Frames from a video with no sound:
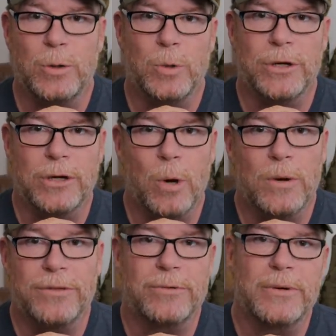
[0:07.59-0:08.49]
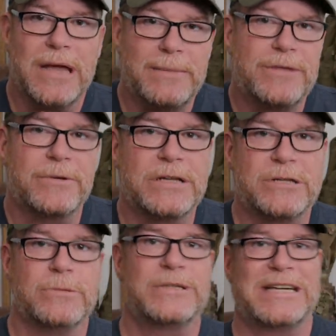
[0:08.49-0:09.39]
who are going through
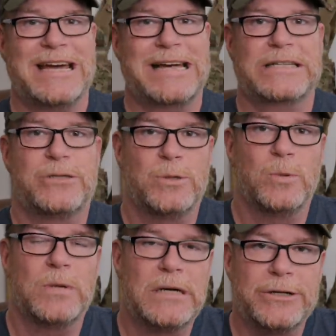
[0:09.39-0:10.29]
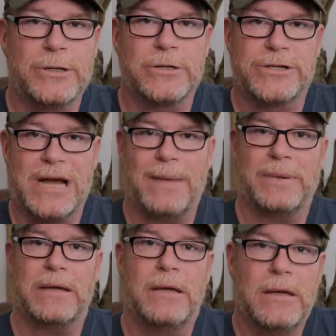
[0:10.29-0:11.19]
KB32 Tac to uh, do your
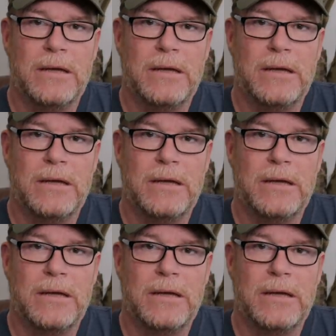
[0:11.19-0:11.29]
shopping